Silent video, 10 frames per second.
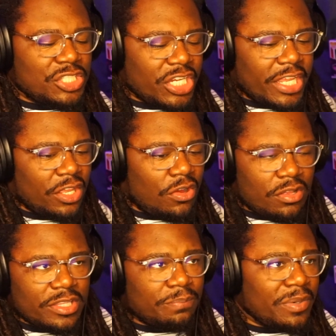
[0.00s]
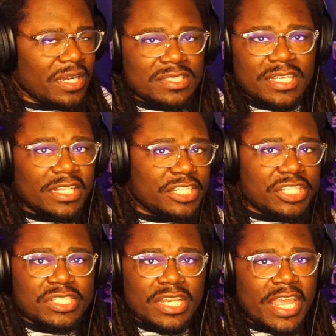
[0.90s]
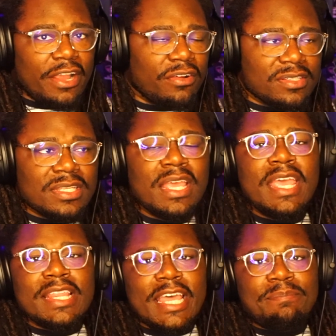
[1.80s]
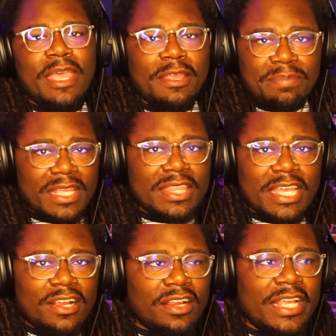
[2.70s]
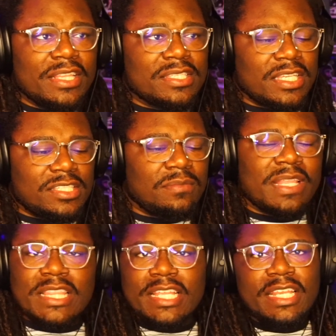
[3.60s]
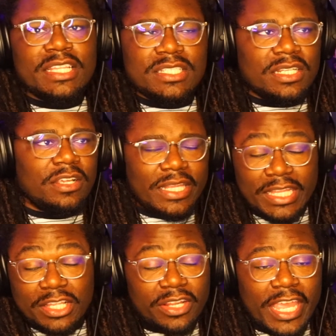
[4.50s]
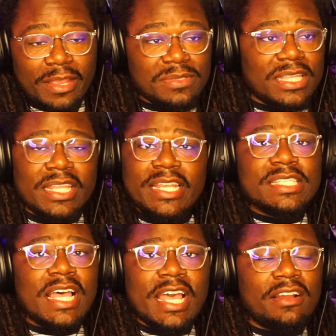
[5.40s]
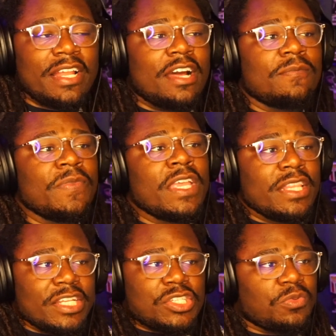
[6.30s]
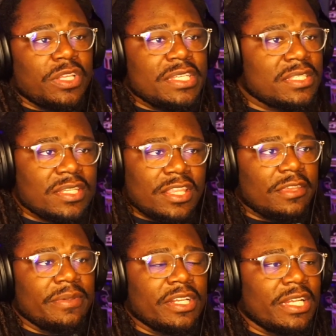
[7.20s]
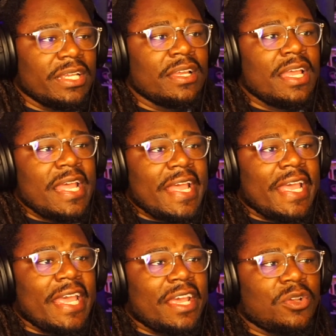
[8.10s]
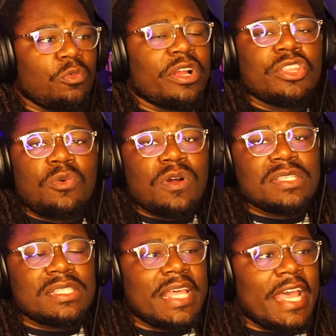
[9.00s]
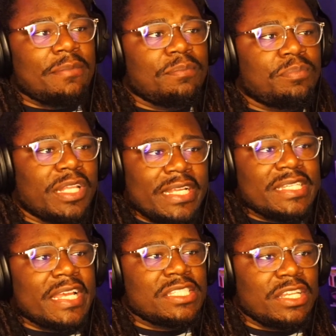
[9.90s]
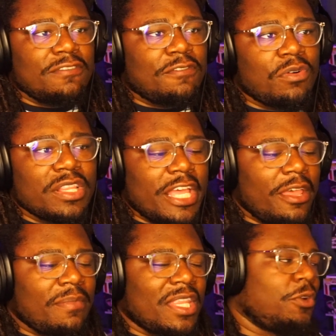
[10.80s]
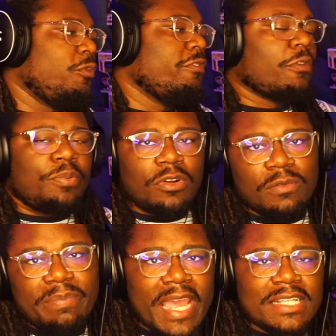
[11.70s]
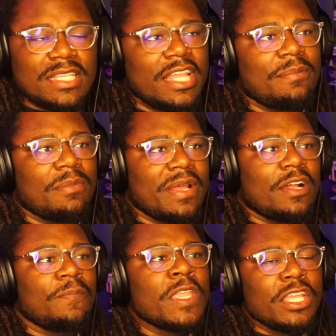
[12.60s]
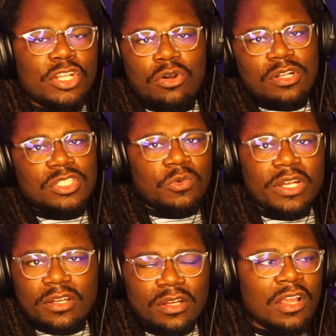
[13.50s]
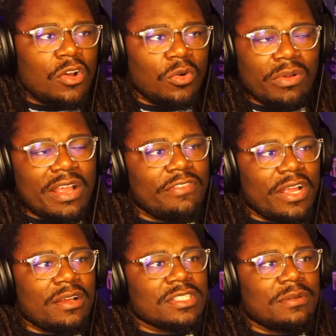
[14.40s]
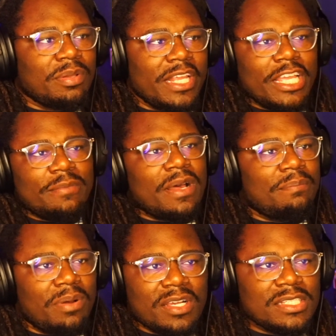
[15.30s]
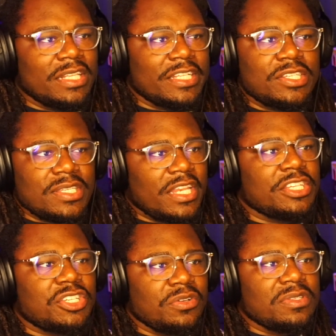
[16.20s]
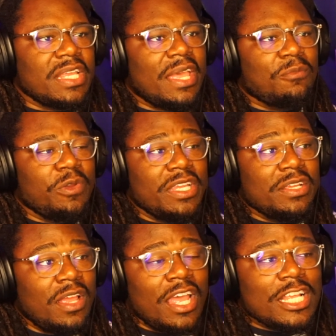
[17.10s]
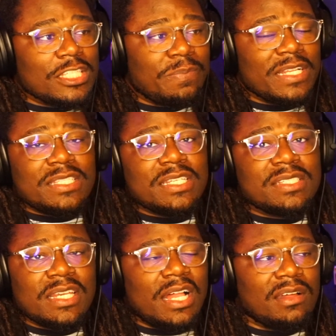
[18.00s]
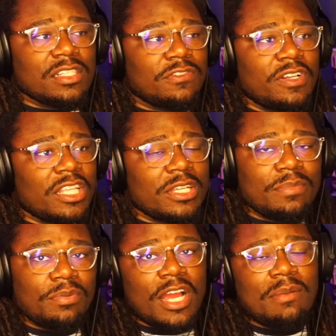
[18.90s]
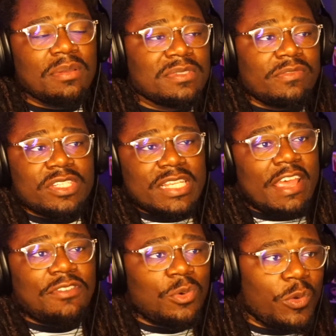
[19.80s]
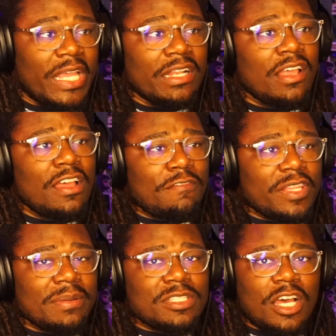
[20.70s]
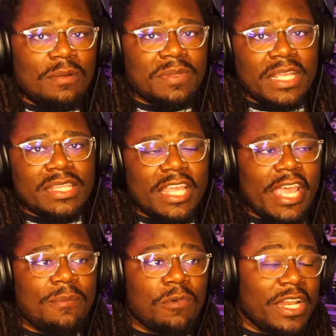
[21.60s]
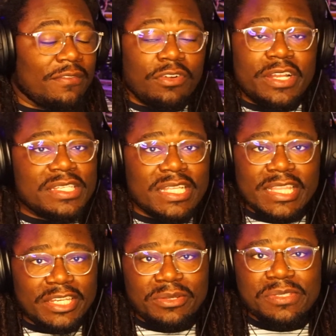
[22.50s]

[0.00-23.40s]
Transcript: checking all the bugs and glitches and errors that may be there in the system that they need to, in their games that they need to iron out, they just release it to the community, and we're the ones that play test it for them, and then we report back to them about, on Twitter or wherever else, complaining about bugs, glitches, and issues, and we spent $60 for nothing but problems and just have to wait for them to update the game whenever it is that they do